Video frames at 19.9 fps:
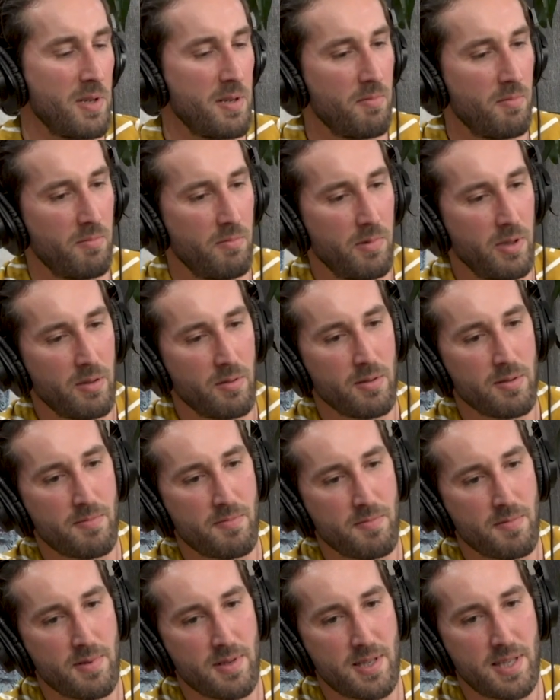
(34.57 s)
We
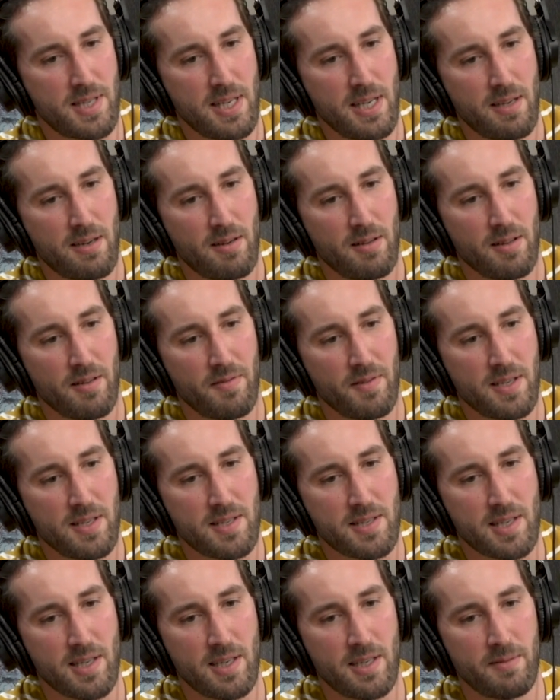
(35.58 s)
were seeing all of
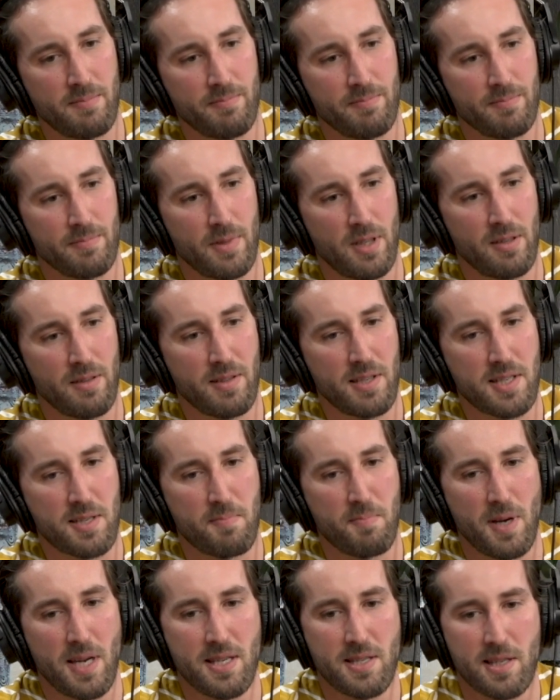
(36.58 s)
these all these
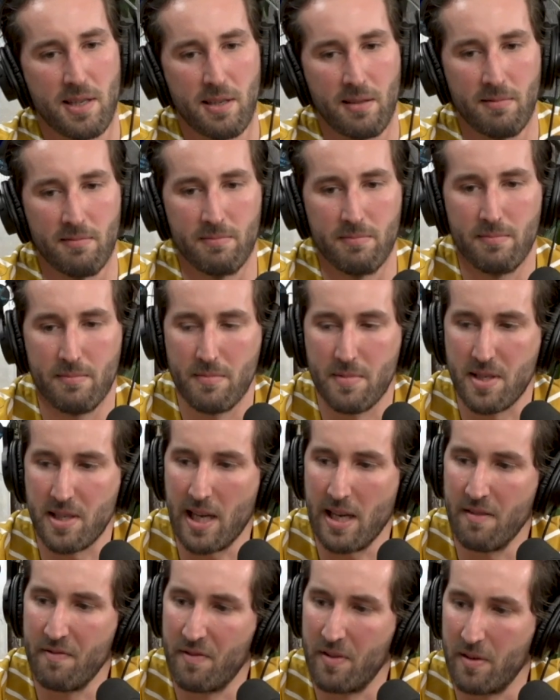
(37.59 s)
amazing
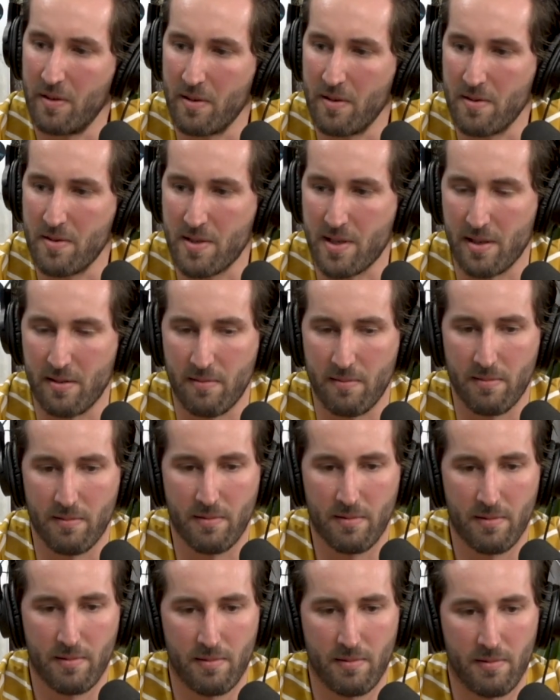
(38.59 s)
skate photos and
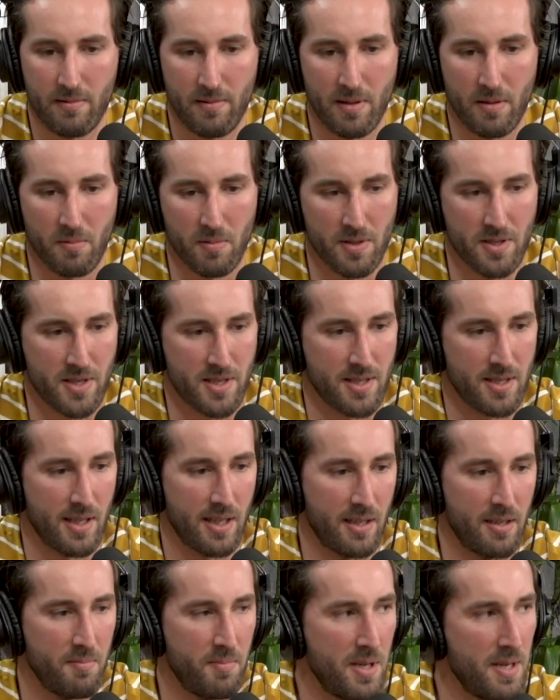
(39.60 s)
we're just
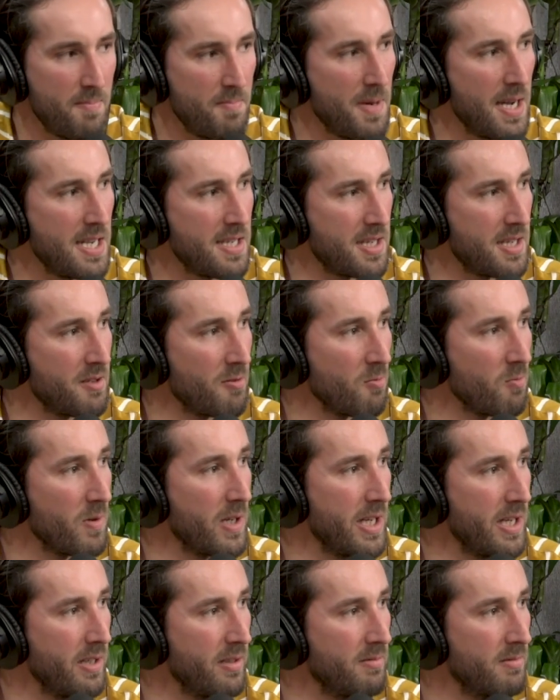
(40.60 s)
like, it'd be amazing to
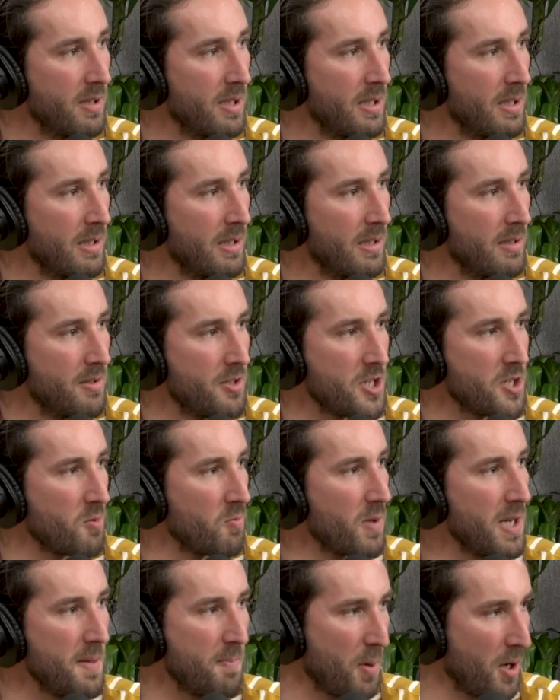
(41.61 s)

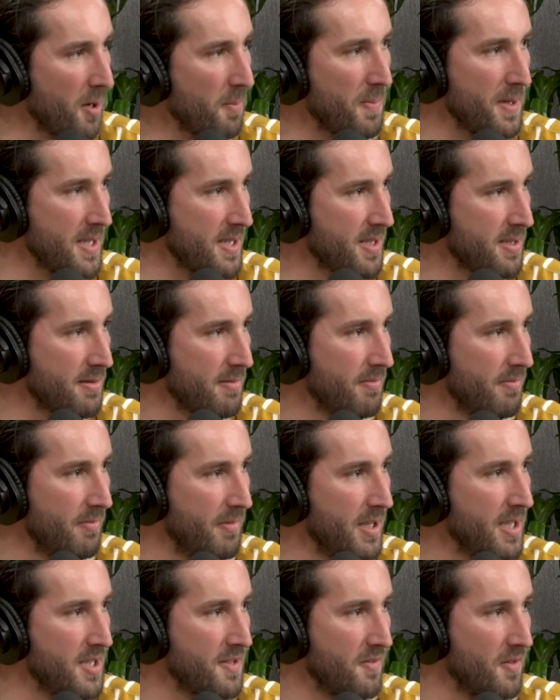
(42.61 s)
repurpose
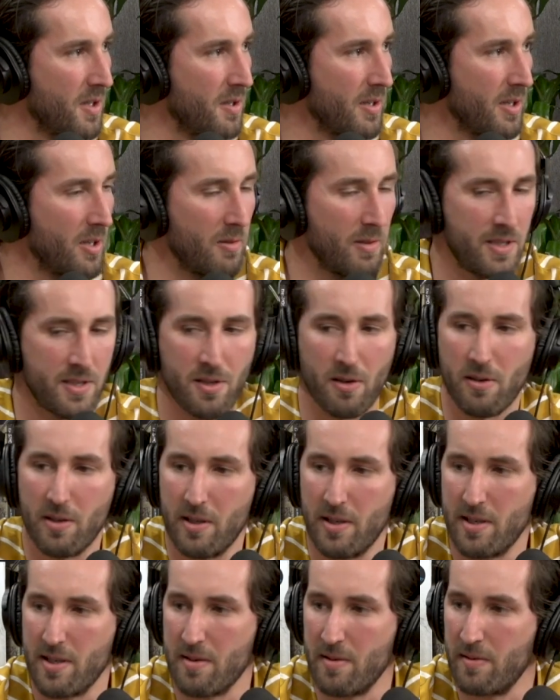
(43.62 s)
this photo and
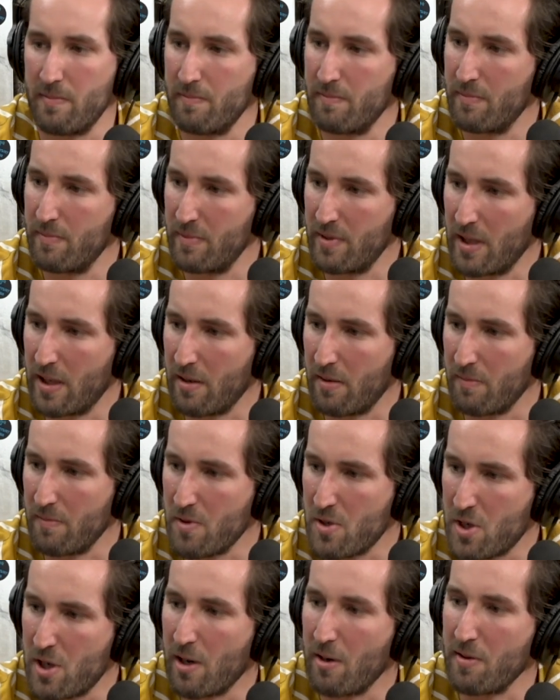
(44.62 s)
turn it into,
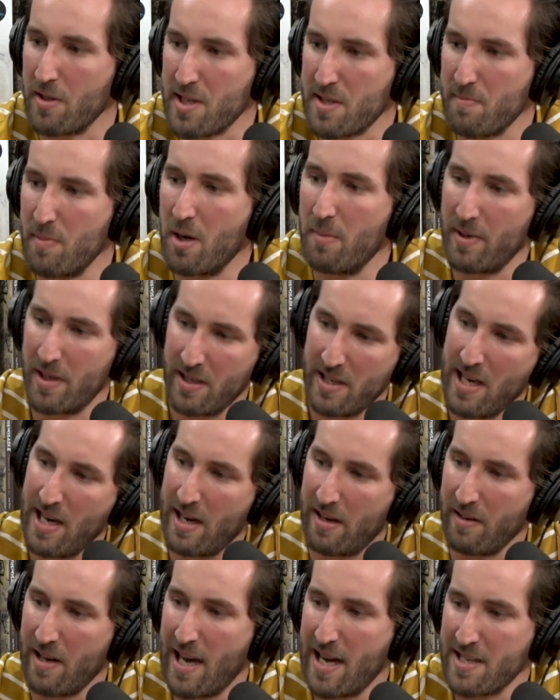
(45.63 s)
share this moment. Yeah.